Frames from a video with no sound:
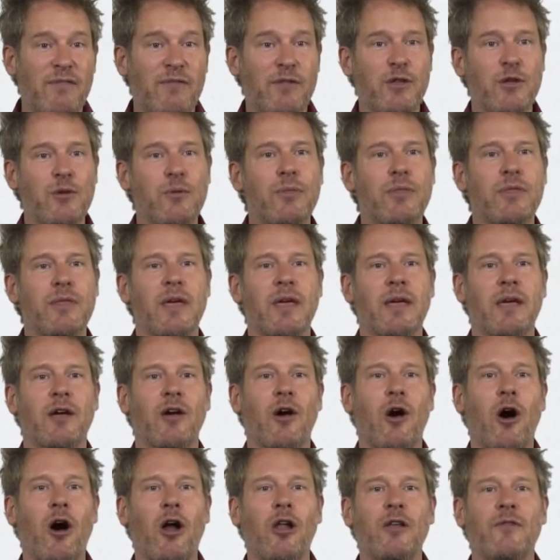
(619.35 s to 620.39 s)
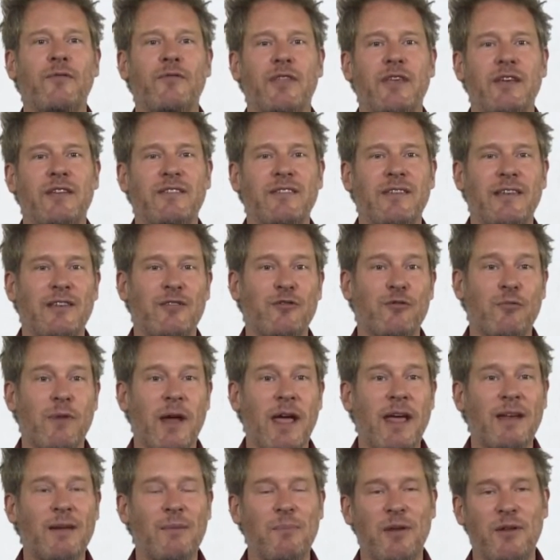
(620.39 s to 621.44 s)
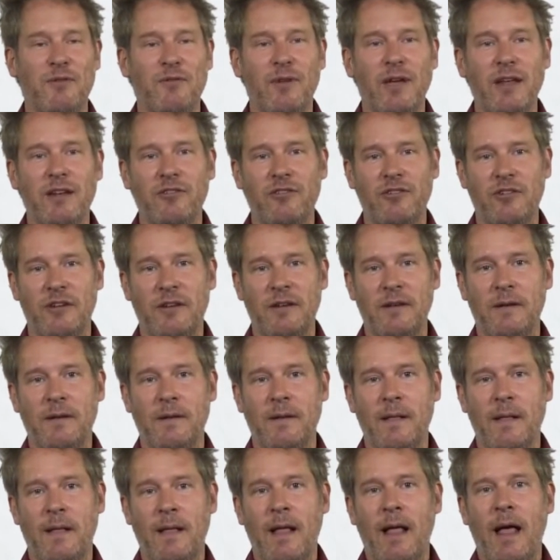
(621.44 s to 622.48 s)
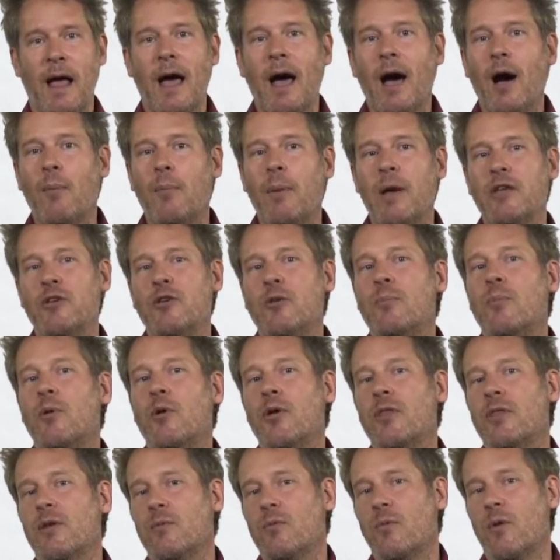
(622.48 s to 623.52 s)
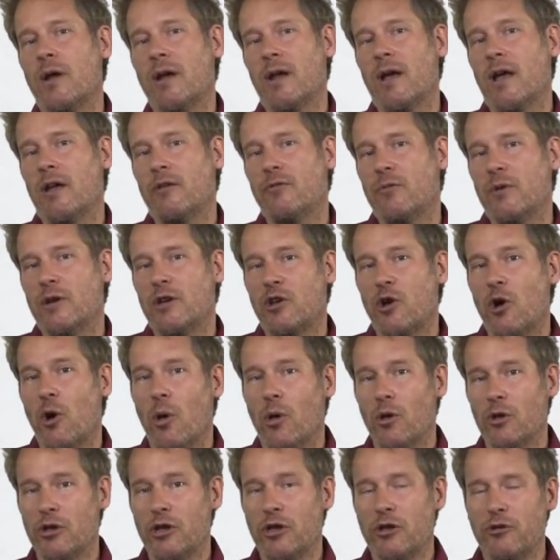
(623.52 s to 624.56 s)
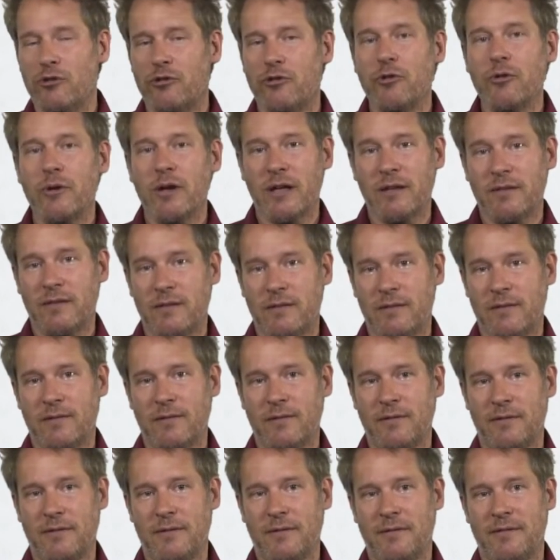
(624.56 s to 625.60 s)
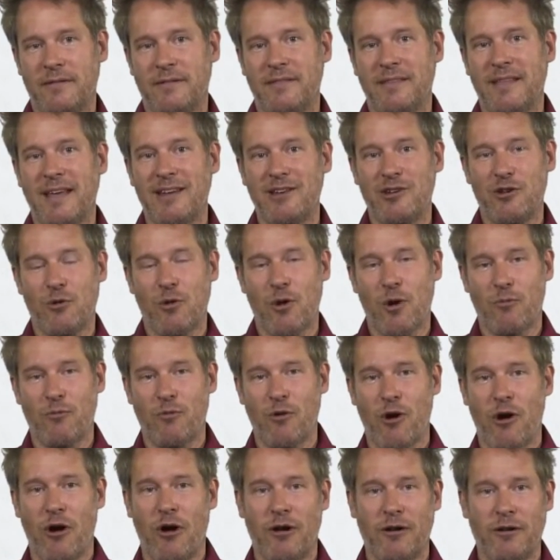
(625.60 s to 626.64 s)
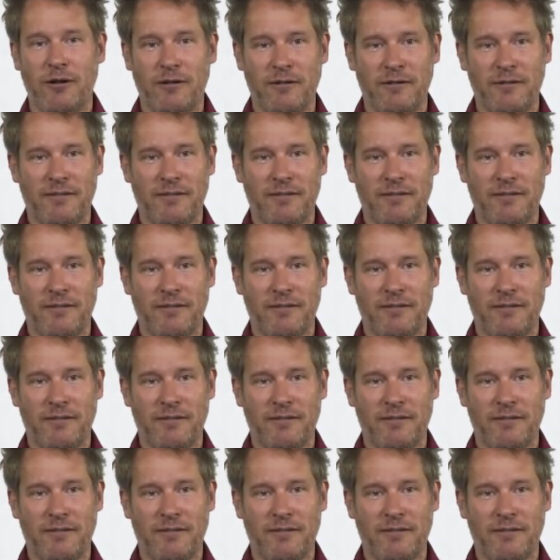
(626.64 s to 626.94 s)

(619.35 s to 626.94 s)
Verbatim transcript: if you think all of this is random invention, I'll bet you more than 100 gold ducats that you're wrong.